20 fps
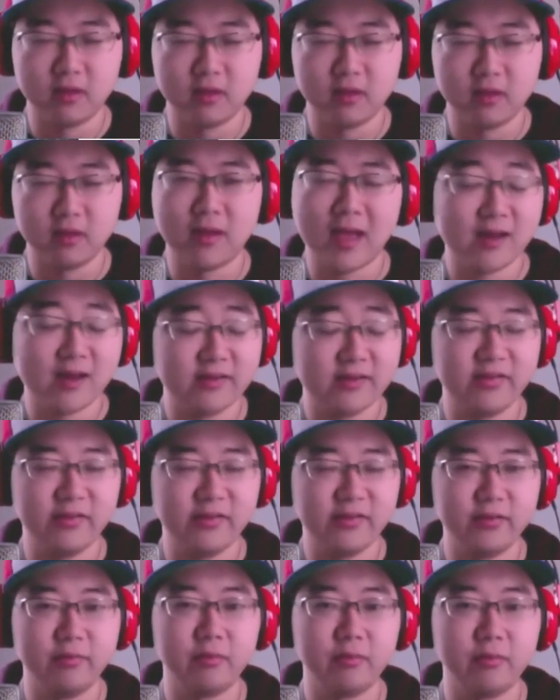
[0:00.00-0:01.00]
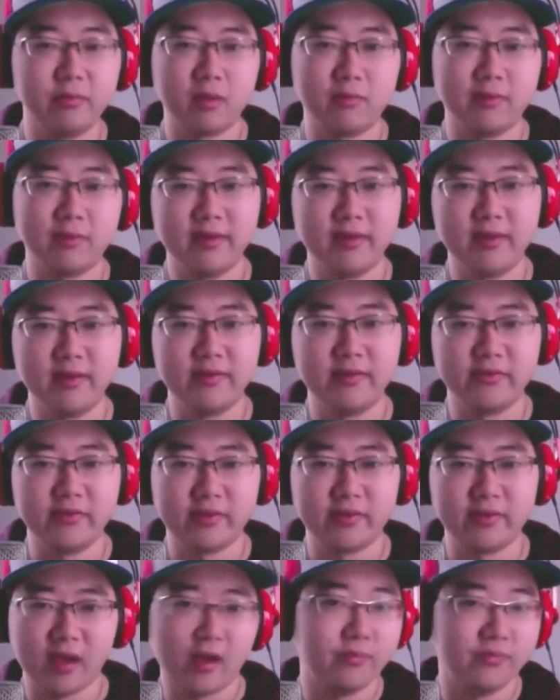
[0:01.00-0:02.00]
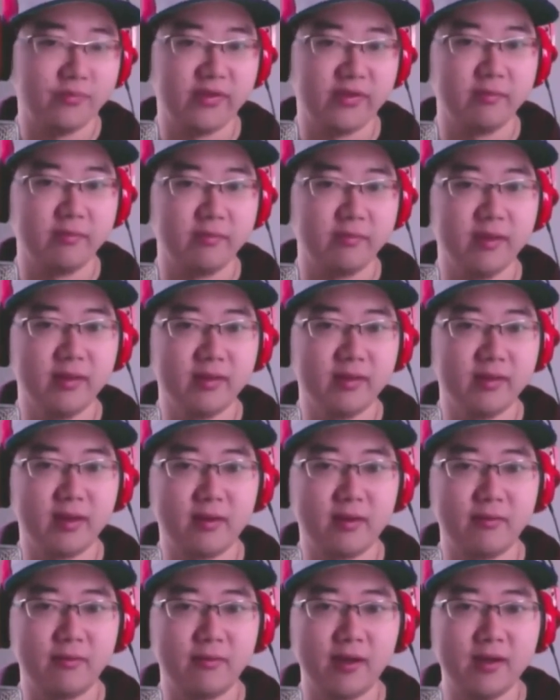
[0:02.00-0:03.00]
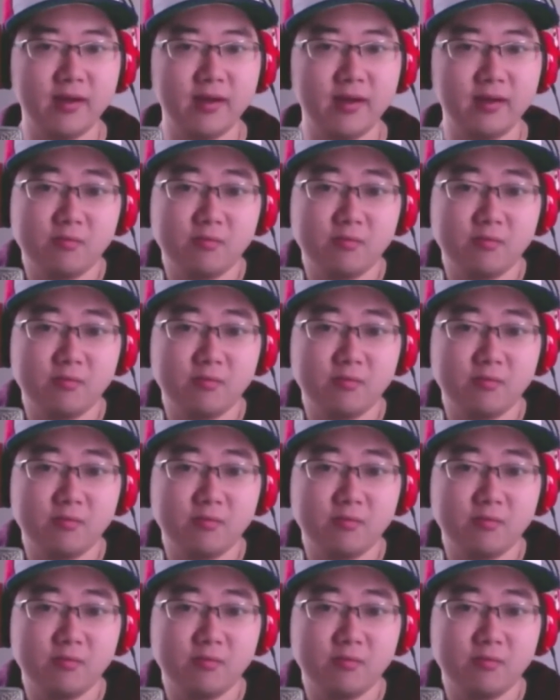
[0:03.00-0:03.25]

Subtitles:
attitude probably has helped him in that way.